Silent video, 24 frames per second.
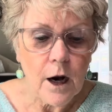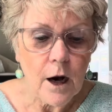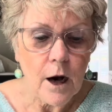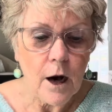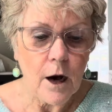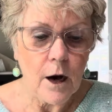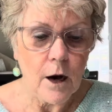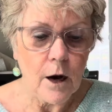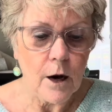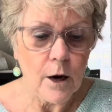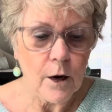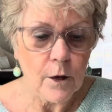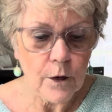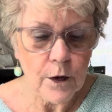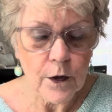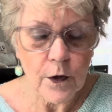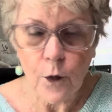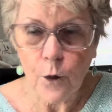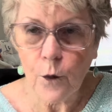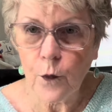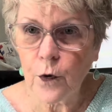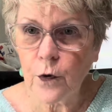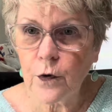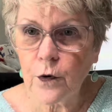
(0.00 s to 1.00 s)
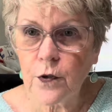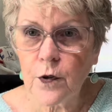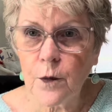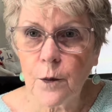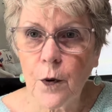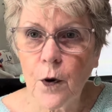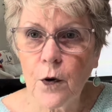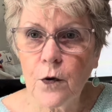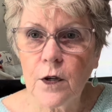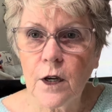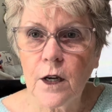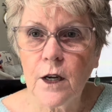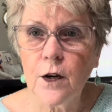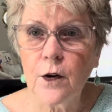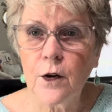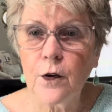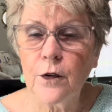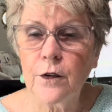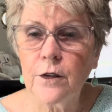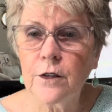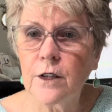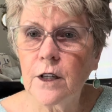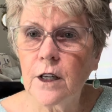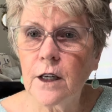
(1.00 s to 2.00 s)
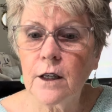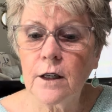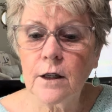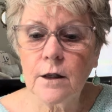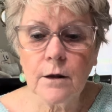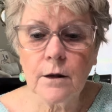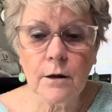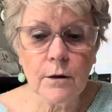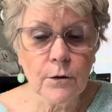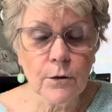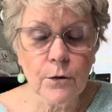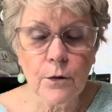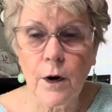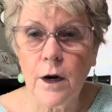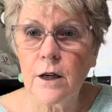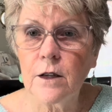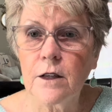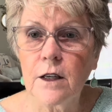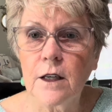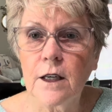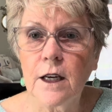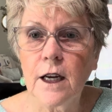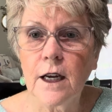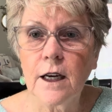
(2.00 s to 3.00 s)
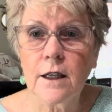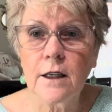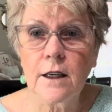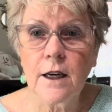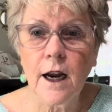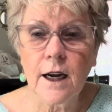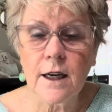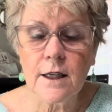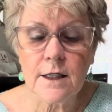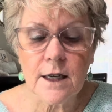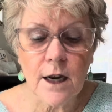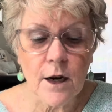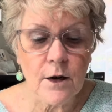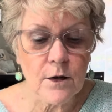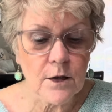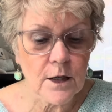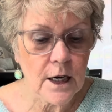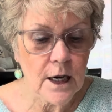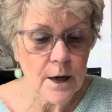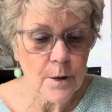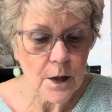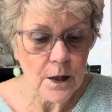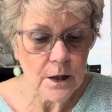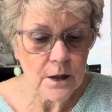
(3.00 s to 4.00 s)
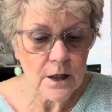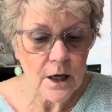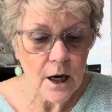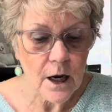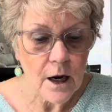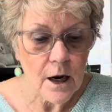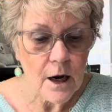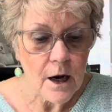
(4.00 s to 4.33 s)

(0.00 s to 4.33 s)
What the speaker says: You know, we're supposed to heal the sick, raise the dead, cast out demons.